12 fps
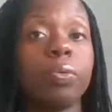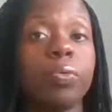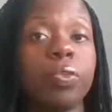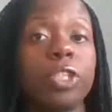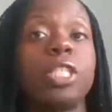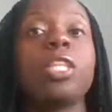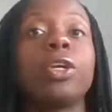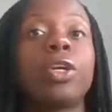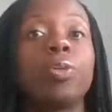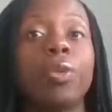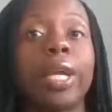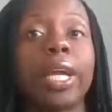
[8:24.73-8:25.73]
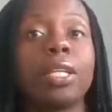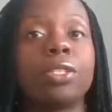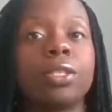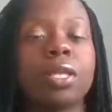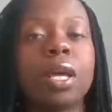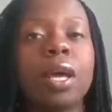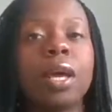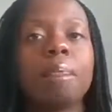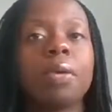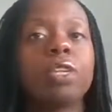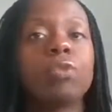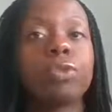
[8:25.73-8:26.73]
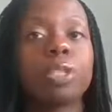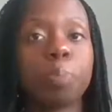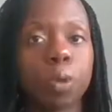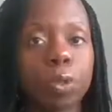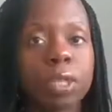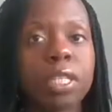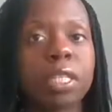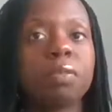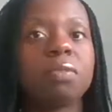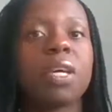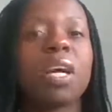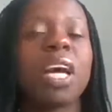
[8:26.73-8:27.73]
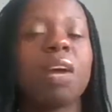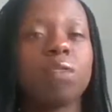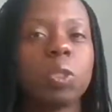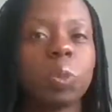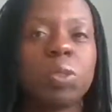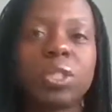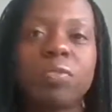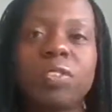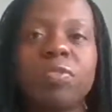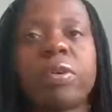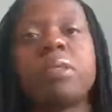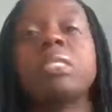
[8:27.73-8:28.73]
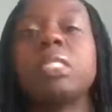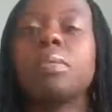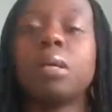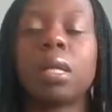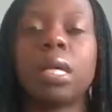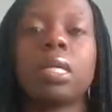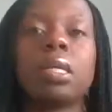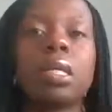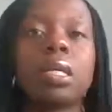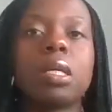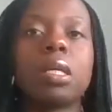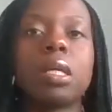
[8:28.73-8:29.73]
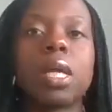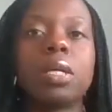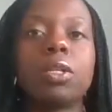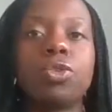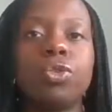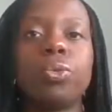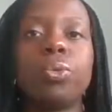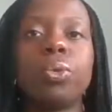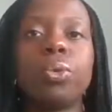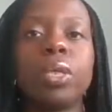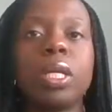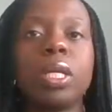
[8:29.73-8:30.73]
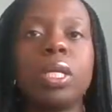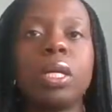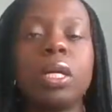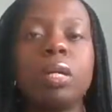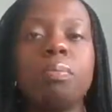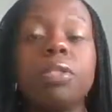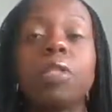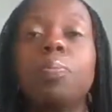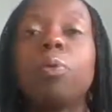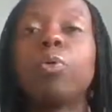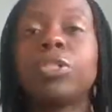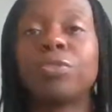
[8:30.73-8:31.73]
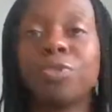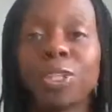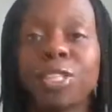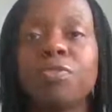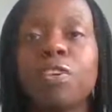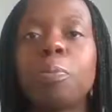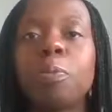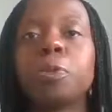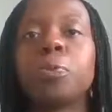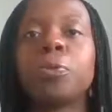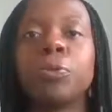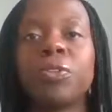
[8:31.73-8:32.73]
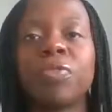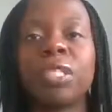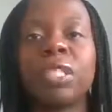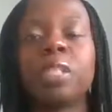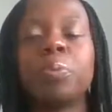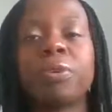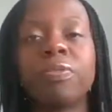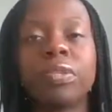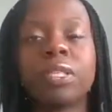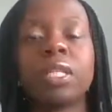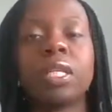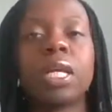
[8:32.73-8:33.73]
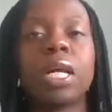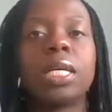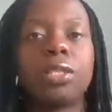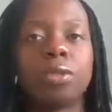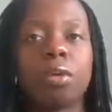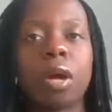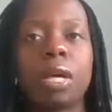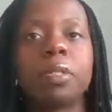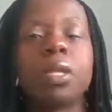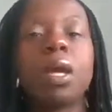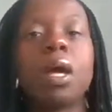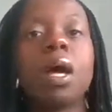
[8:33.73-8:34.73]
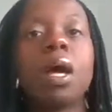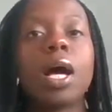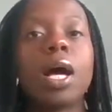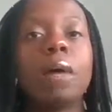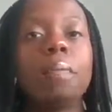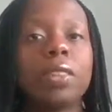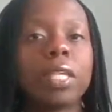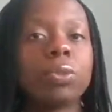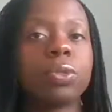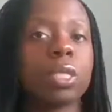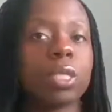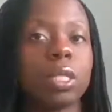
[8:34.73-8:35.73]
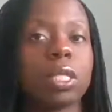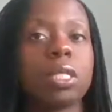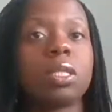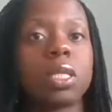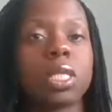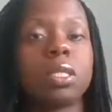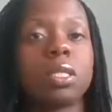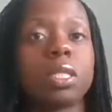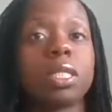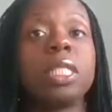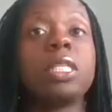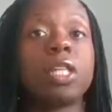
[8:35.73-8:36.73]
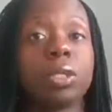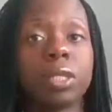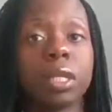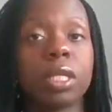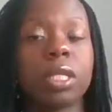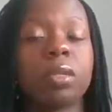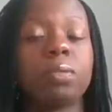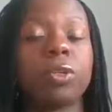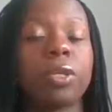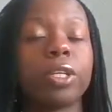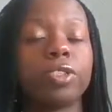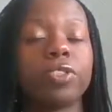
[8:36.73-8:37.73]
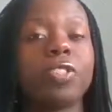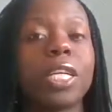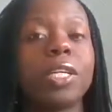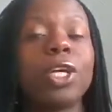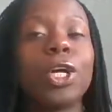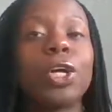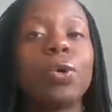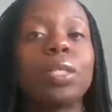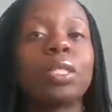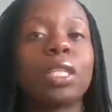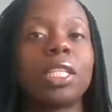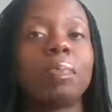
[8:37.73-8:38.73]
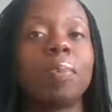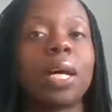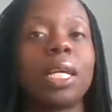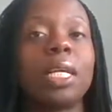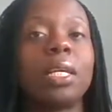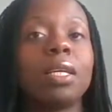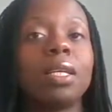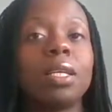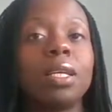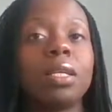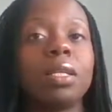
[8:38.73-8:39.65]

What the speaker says: For CEO communications, being responsive, and responsive is very similar, I think, to the verbal supportiveness in the previous study that I described. And this was this CEO study, was studied by a